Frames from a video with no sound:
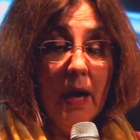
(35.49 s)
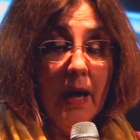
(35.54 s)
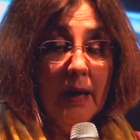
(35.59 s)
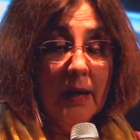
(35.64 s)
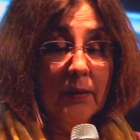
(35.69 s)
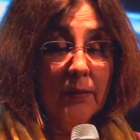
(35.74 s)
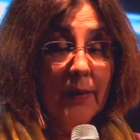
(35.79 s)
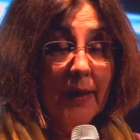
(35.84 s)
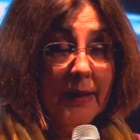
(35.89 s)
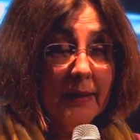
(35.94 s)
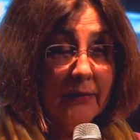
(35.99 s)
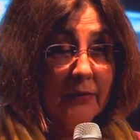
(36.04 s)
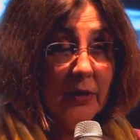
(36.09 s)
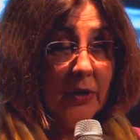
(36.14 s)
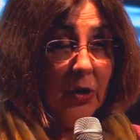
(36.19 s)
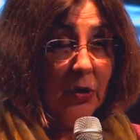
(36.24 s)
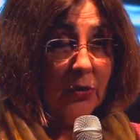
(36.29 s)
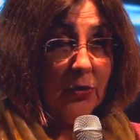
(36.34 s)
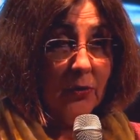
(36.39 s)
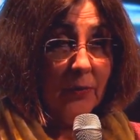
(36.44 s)
And I read in the
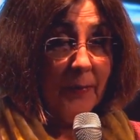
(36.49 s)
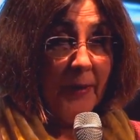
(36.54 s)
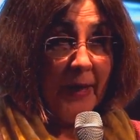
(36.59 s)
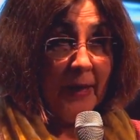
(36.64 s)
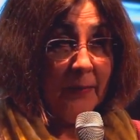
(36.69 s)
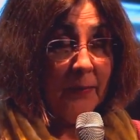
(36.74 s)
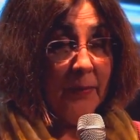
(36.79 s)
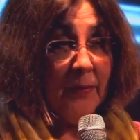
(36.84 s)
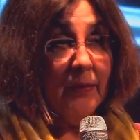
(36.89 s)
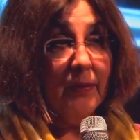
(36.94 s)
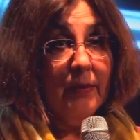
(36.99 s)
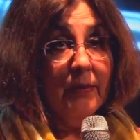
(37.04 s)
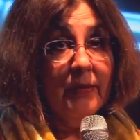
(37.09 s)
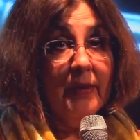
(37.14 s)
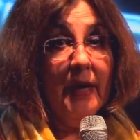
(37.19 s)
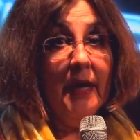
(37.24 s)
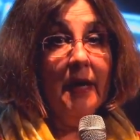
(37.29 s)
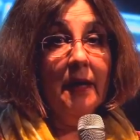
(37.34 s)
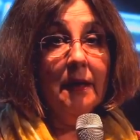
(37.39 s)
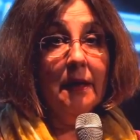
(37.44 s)
local paper
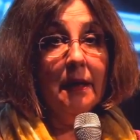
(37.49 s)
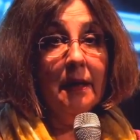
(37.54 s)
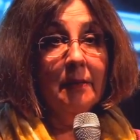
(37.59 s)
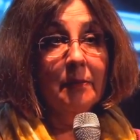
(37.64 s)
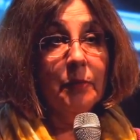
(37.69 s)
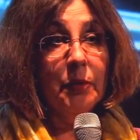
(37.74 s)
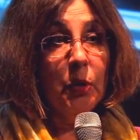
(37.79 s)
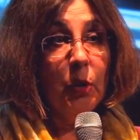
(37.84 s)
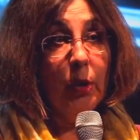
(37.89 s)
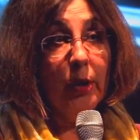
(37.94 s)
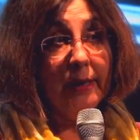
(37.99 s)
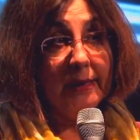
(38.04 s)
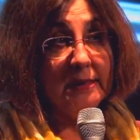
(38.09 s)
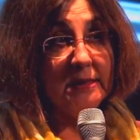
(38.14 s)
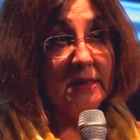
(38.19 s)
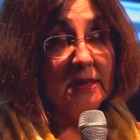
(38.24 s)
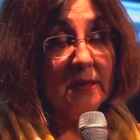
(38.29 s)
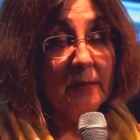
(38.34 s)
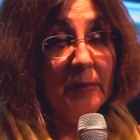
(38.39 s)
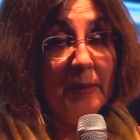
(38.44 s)
that
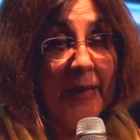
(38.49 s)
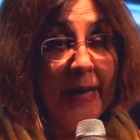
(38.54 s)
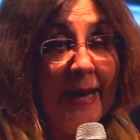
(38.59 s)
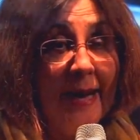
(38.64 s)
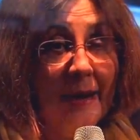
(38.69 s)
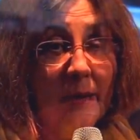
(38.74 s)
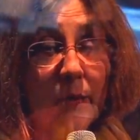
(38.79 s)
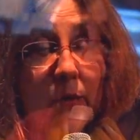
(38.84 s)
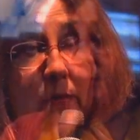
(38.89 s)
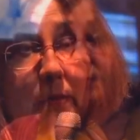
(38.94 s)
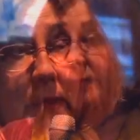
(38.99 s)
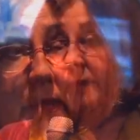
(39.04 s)
employees at the plant were